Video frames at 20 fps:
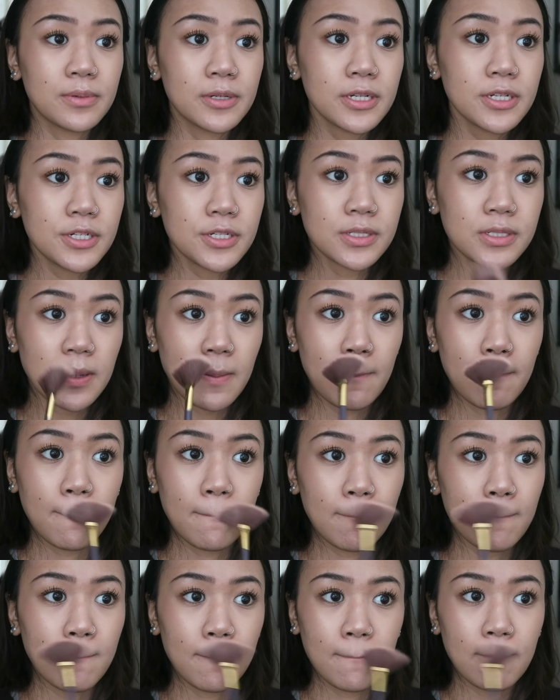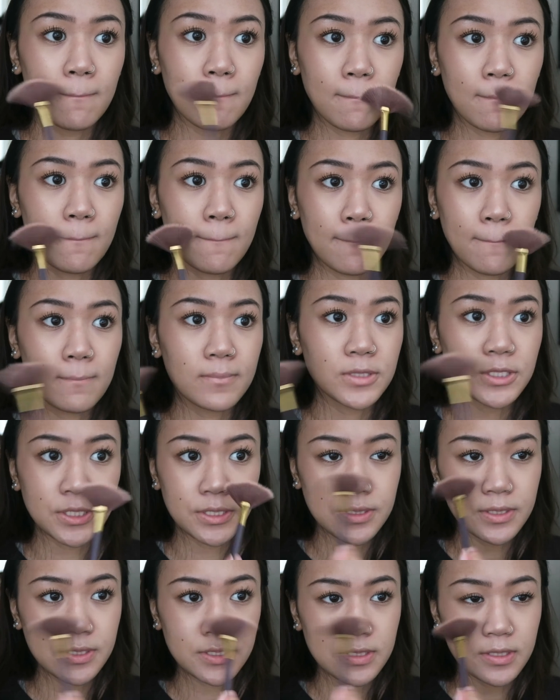brush
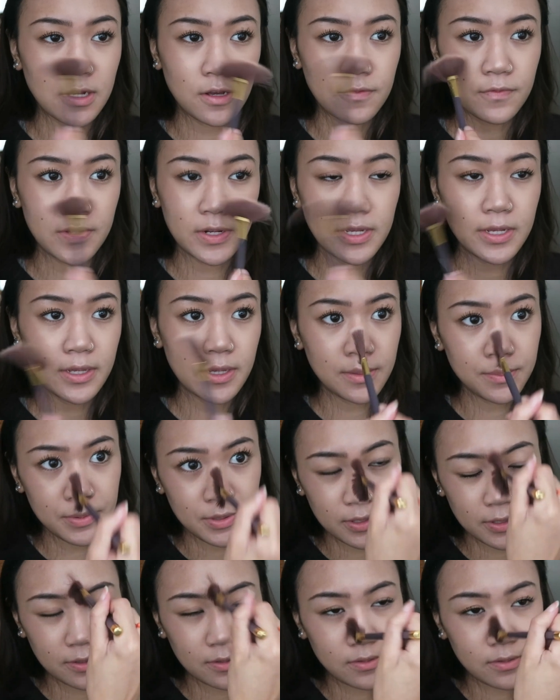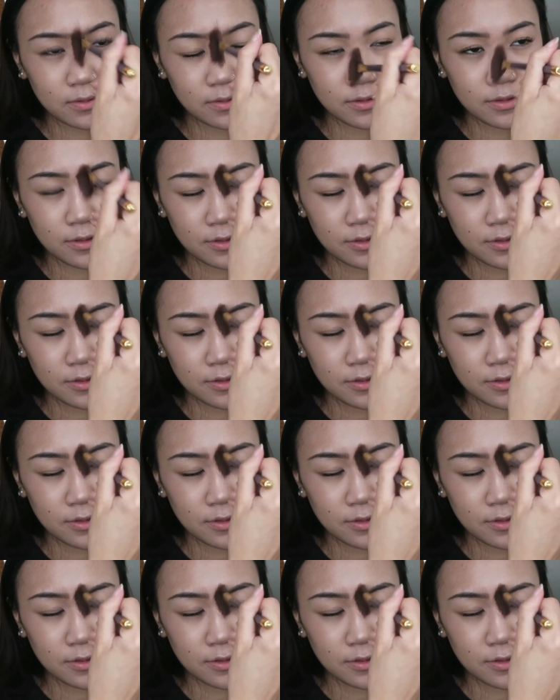just to soften it up a little.